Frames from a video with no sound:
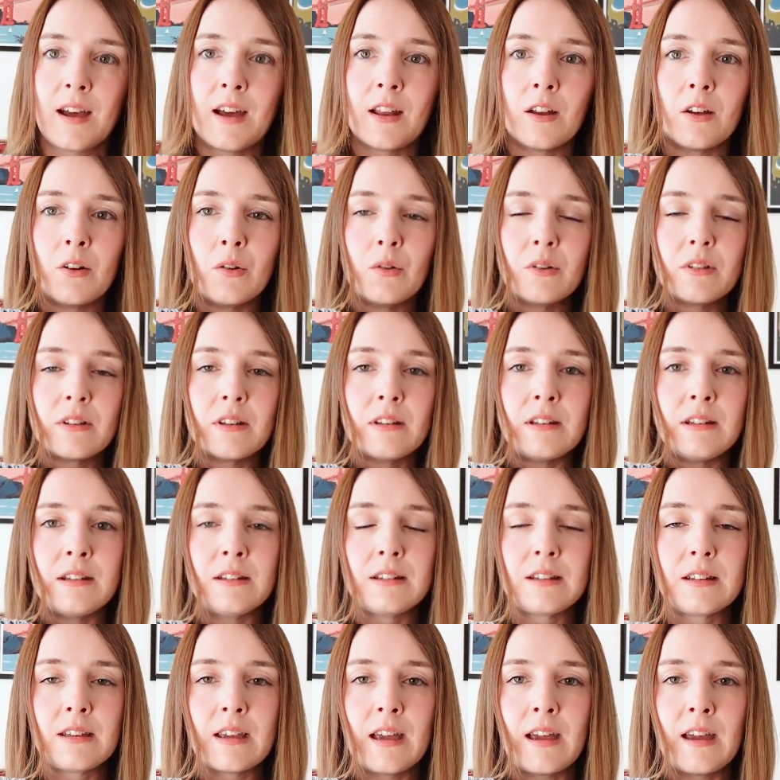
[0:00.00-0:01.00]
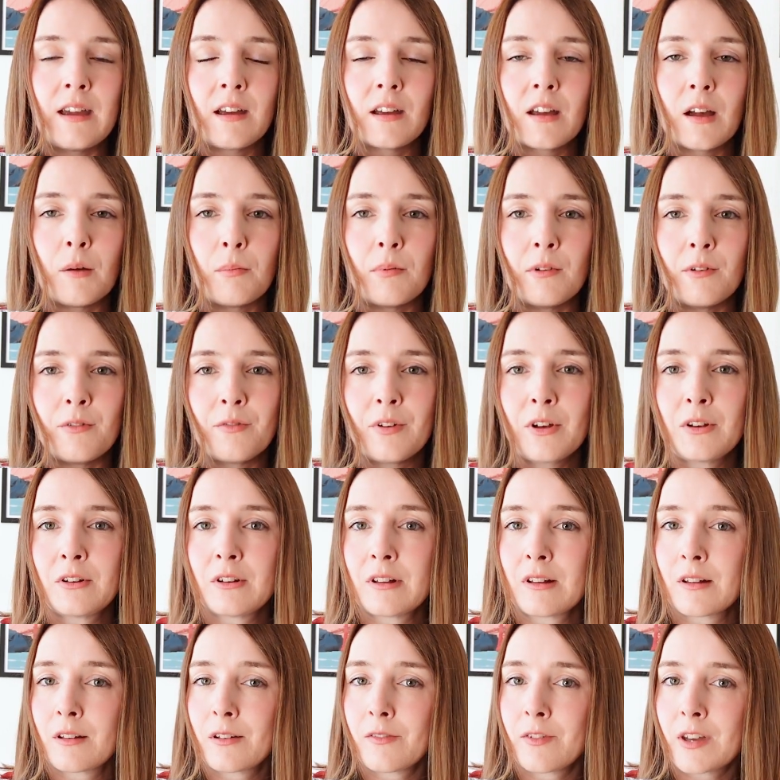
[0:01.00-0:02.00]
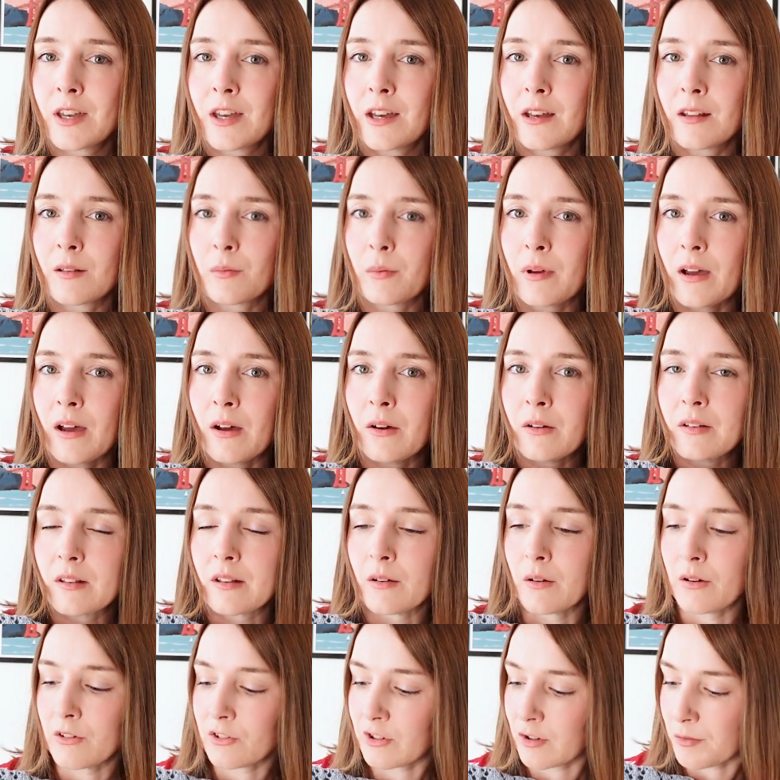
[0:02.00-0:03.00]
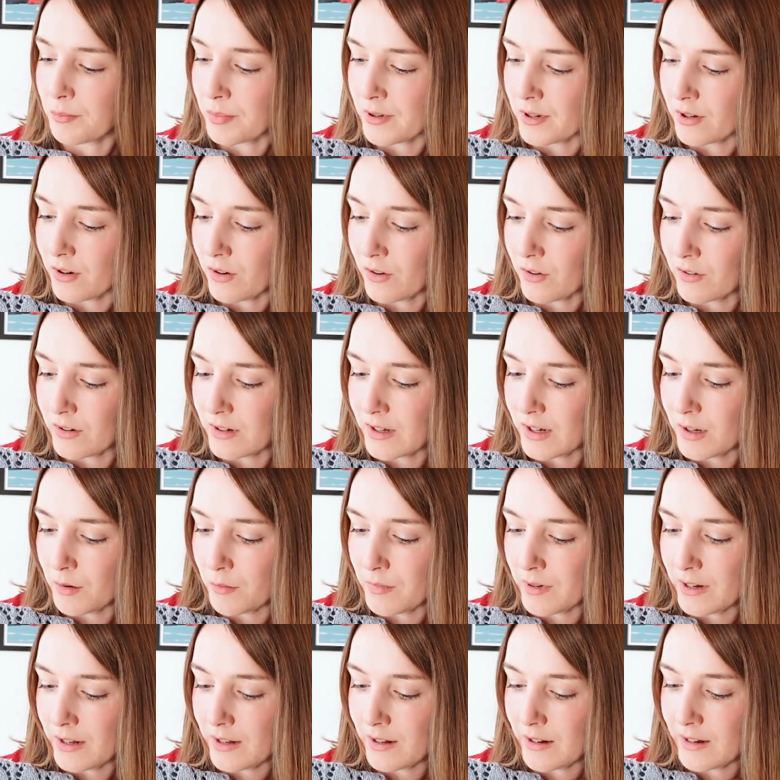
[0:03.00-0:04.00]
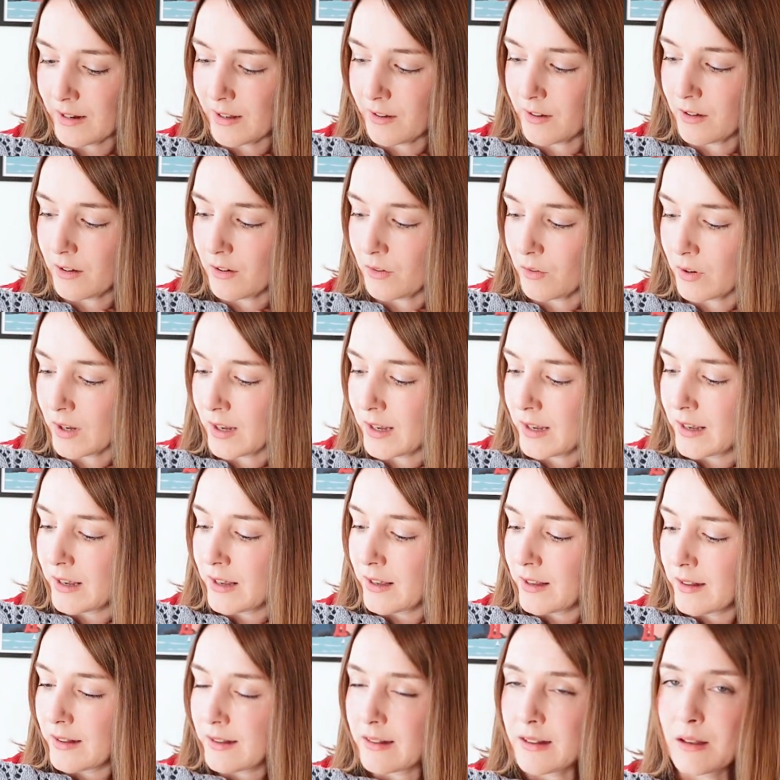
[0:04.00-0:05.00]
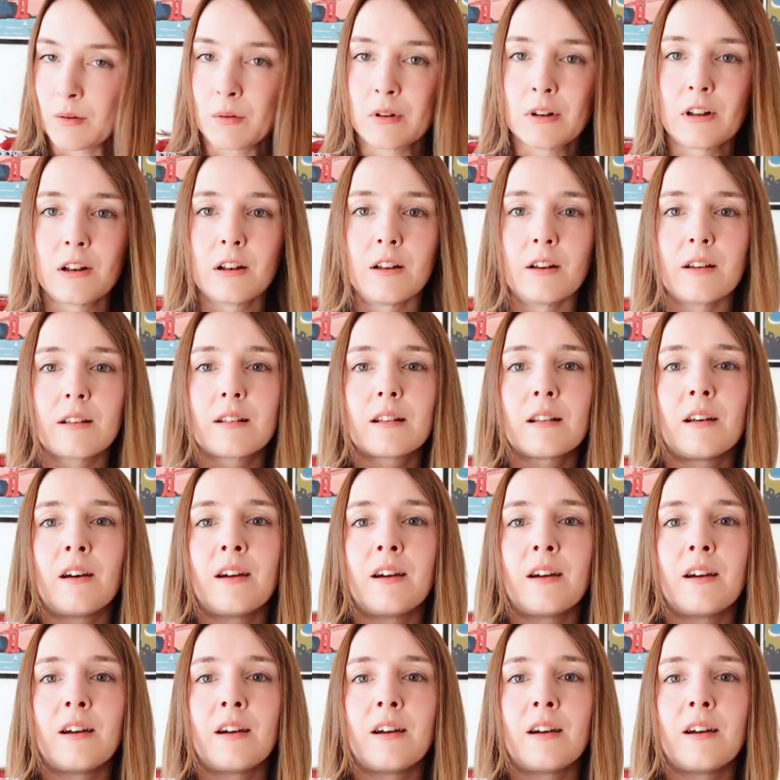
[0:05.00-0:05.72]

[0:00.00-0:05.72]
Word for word: And I also need to get a couple of photos of it as well. So I'll just put it on in a minute and let you see what it looks